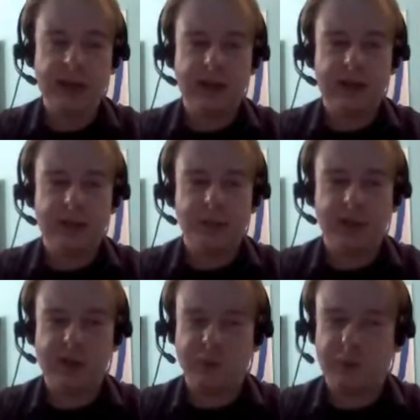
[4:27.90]

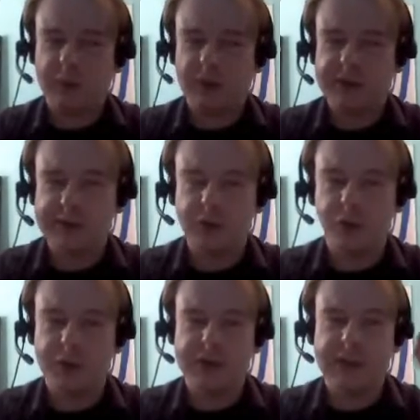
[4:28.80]
he probably
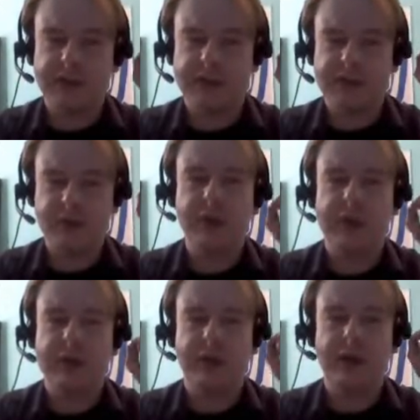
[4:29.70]
still wouldn't have understood
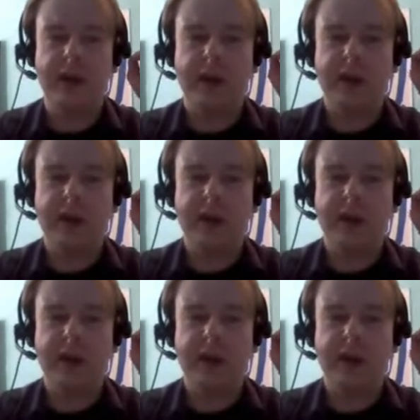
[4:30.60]
anything.